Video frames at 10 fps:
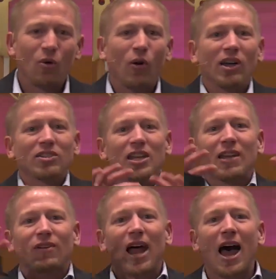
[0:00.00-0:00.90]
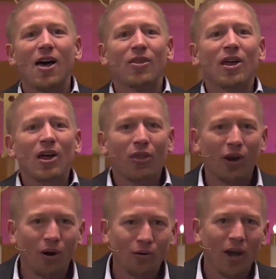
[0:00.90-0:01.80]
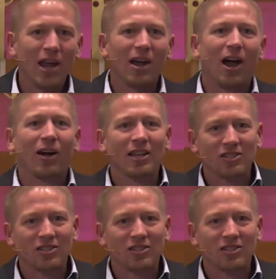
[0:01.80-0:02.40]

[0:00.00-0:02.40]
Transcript: It wasn't even on their radar.